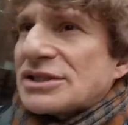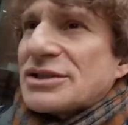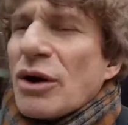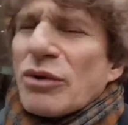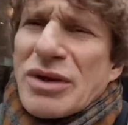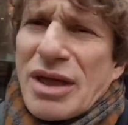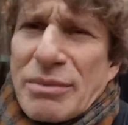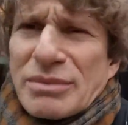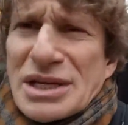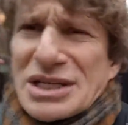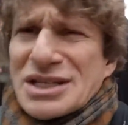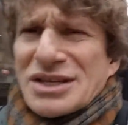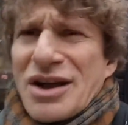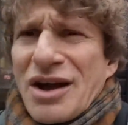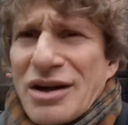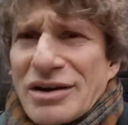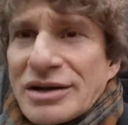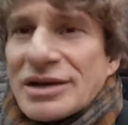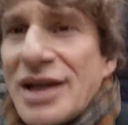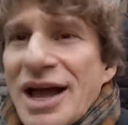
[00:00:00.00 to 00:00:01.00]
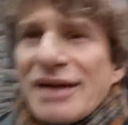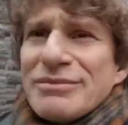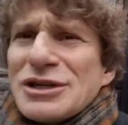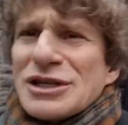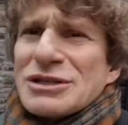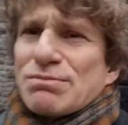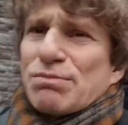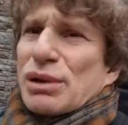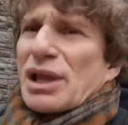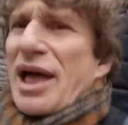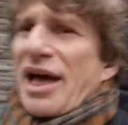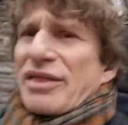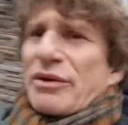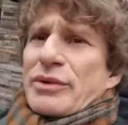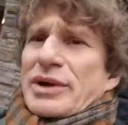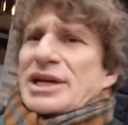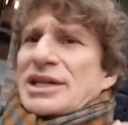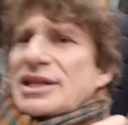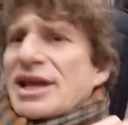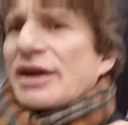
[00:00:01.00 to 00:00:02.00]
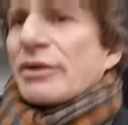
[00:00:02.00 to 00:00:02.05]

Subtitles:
Don't get me started. I'm just blathering and